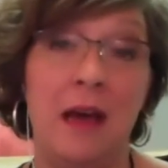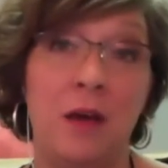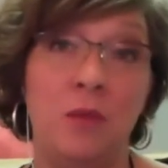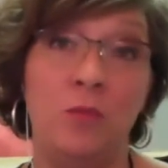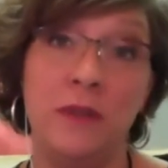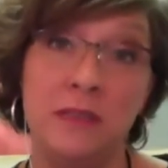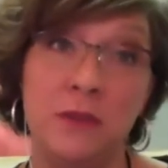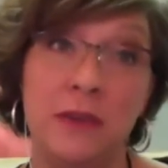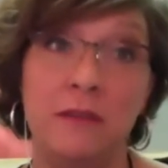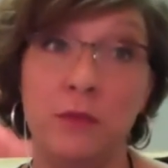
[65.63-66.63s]
Once
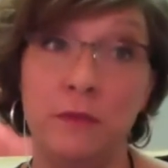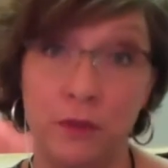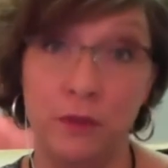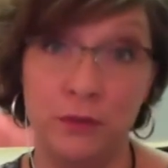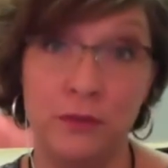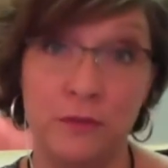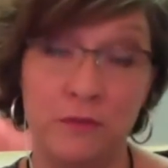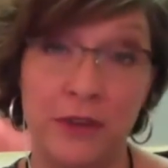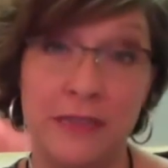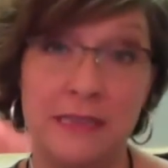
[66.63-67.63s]
you get referrals
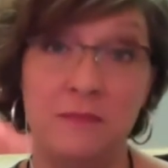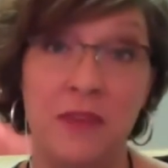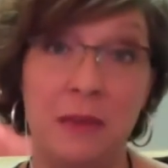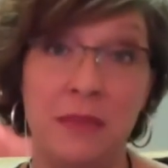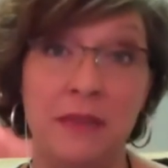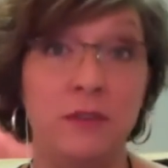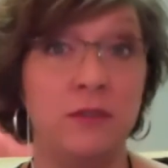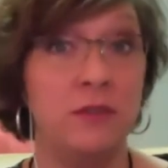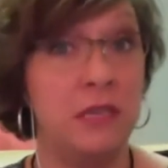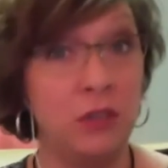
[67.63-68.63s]
from friends and family, if you're
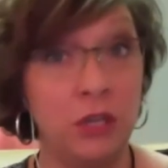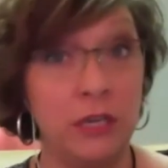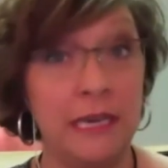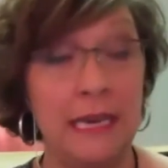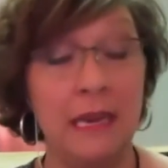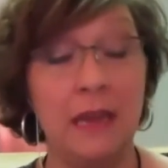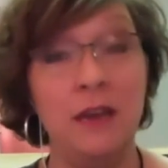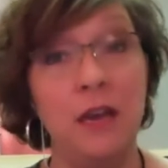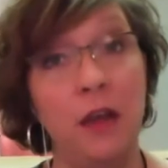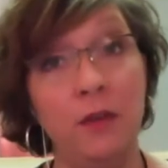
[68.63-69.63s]
still looking,
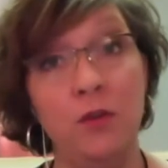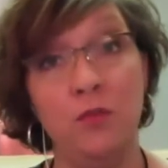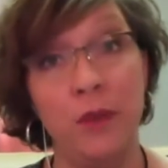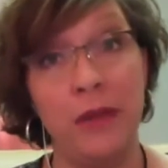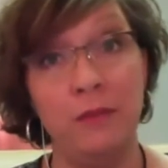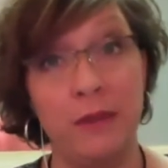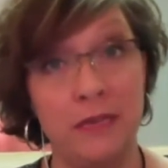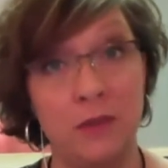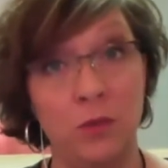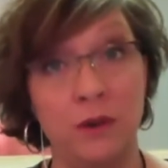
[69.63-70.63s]
another great
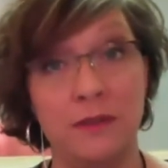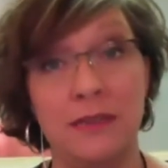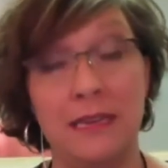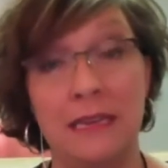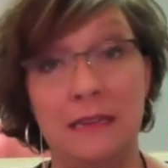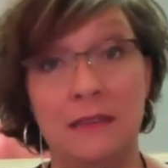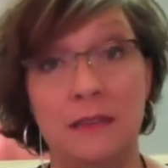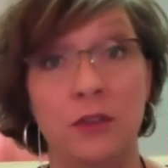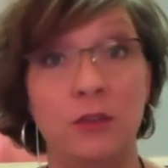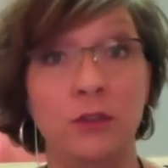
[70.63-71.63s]
resource
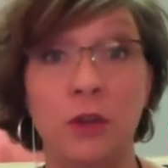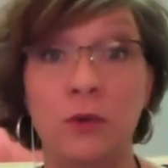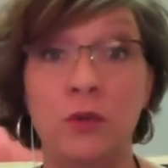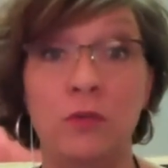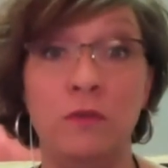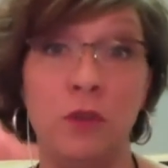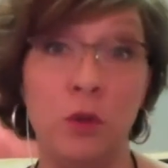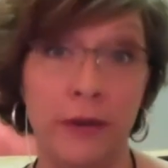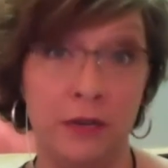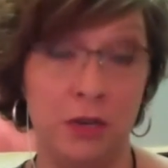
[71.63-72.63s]
is your local
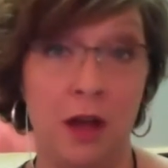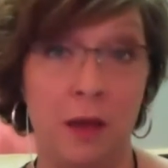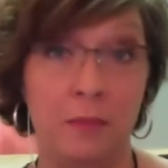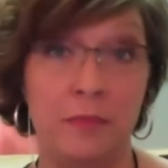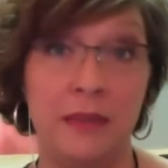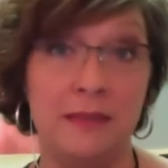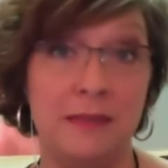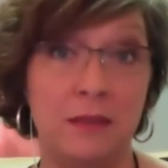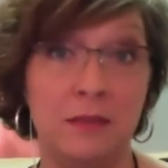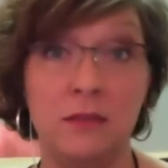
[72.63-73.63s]
flooring shop
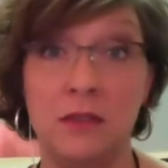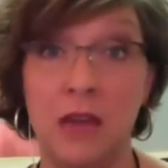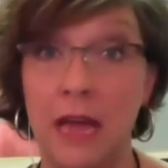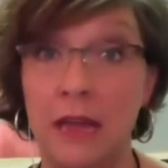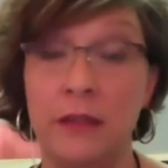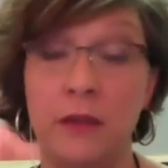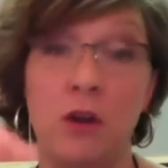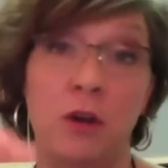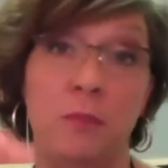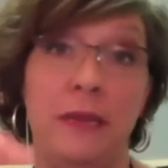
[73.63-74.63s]
that sells tile and
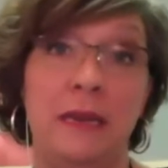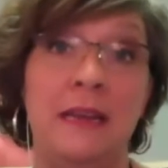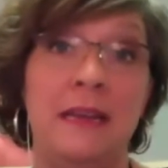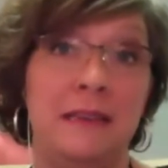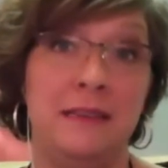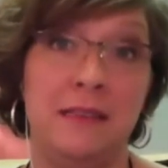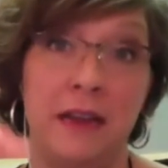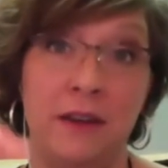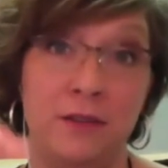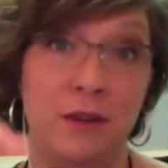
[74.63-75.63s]
carpet.
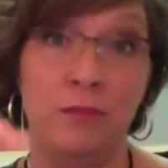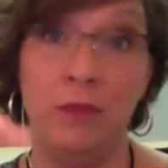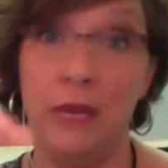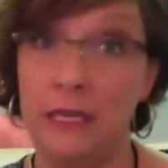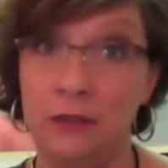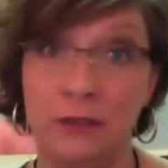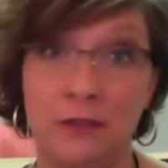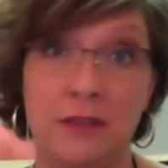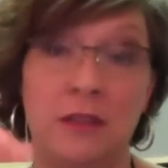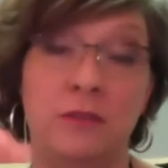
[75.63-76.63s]
Designers are
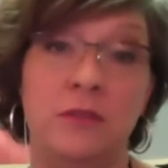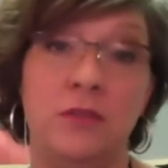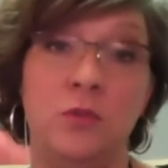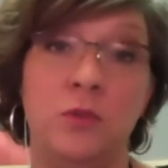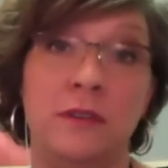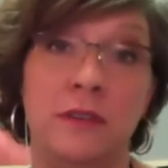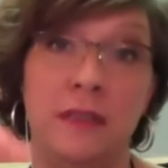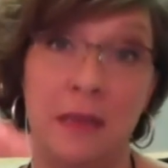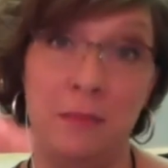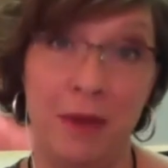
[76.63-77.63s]
regulars in those stores,
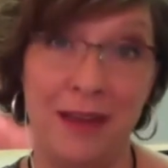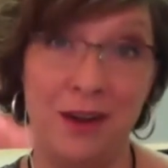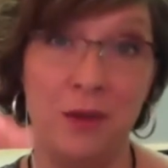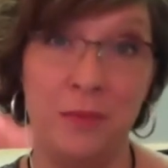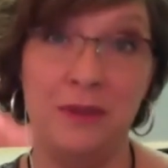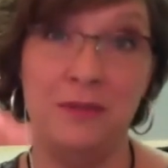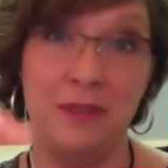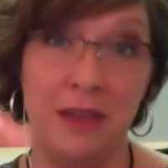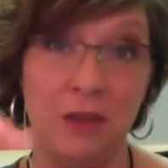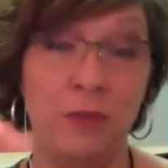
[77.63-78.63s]
and they buy carpet and
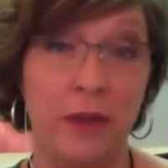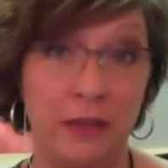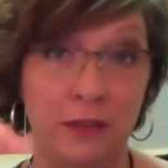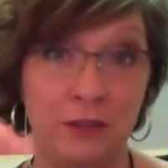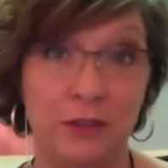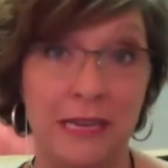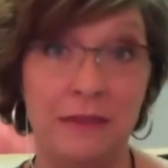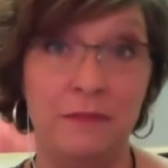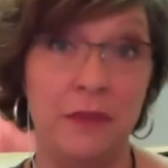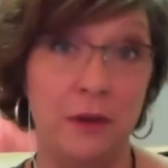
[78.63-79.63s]
tile
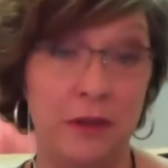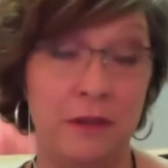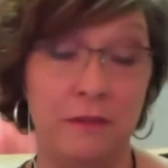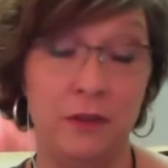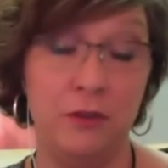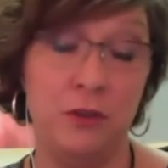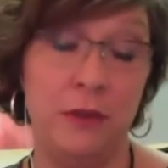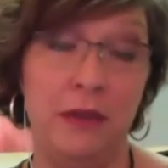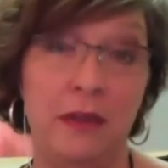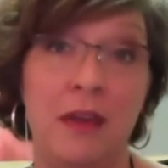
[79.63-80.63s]
regularly if they're
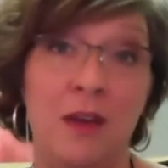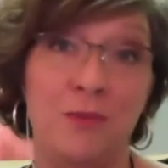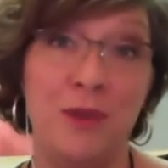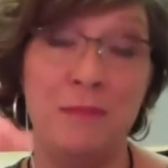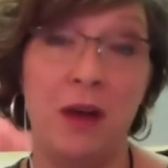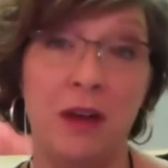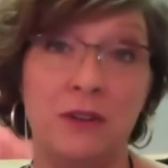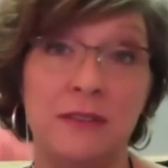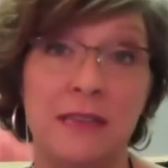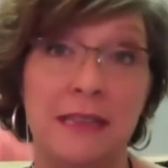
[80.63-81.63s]
doing
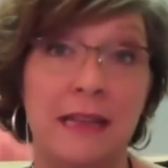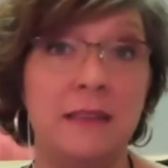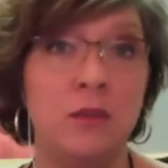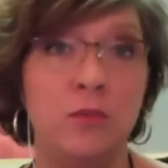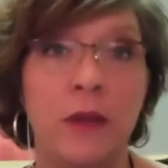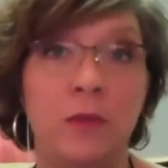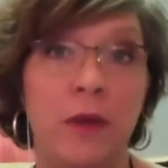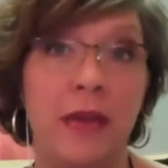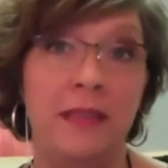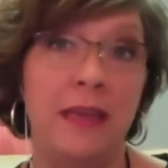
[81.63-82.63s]
remodels, and that's a great
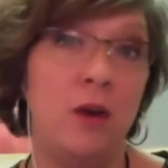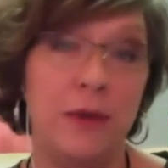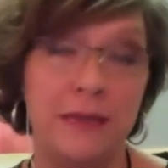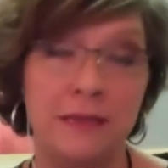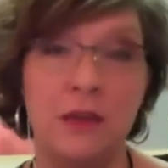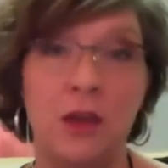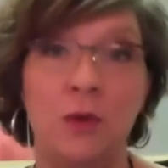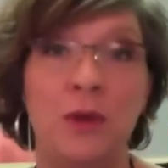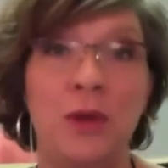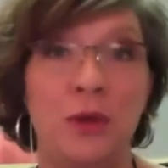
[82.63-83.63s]
way. They always
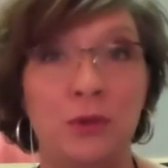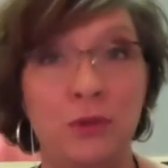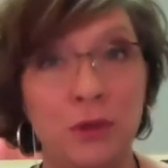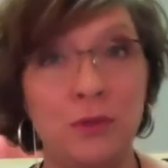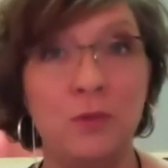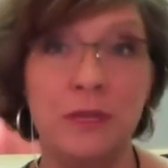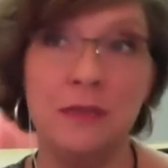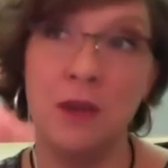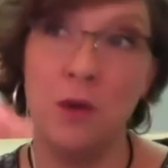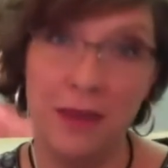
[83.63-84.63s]
know who knows
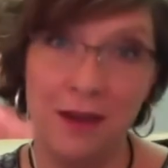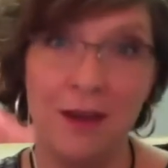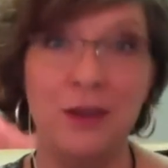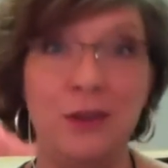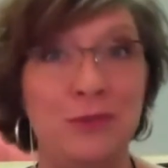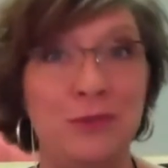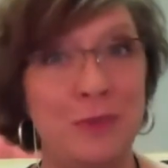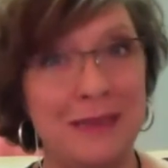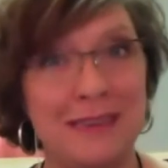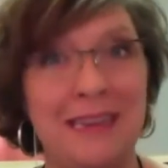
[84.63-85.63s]
what's going on, who's
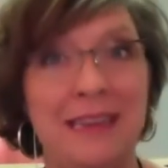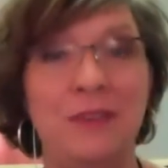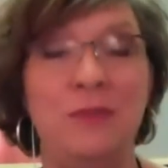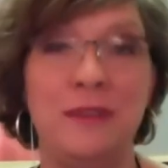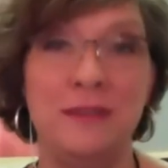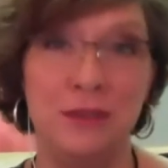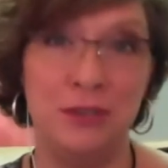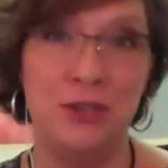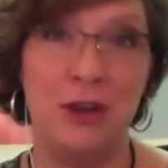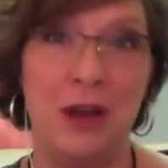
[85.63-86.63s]
busy, who does a
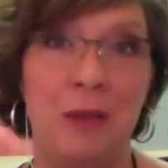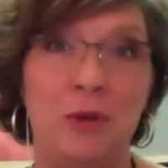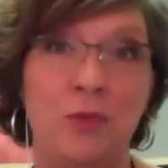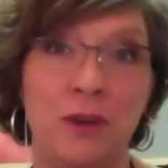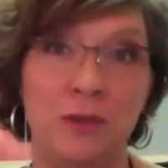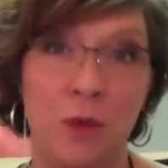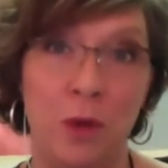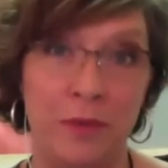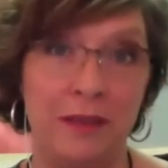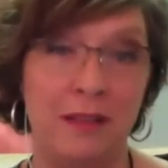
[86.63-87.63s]
good job, who works
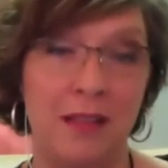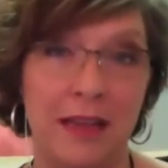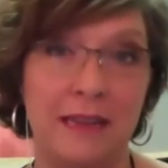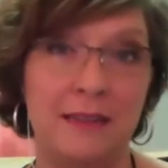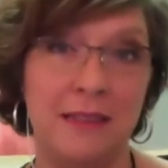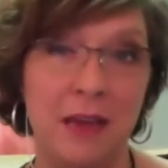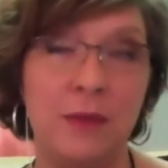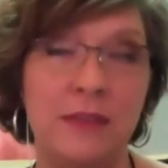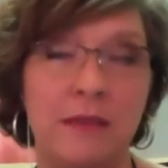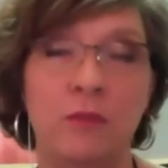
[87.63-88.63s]
well with the clients. They
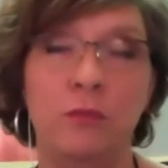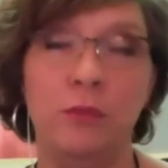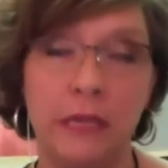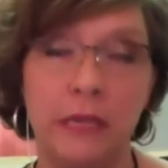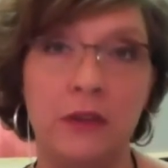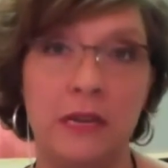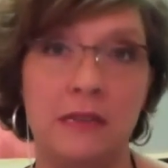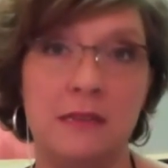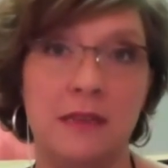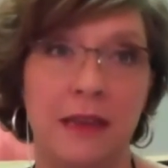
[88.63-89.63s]
always have a really good
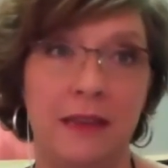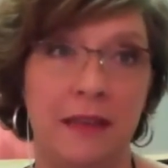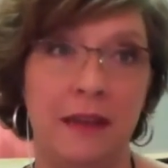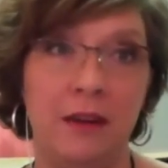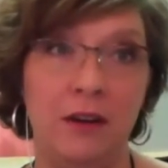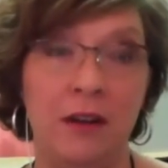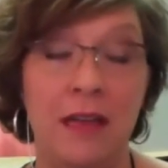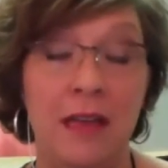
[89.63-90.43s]
insight there.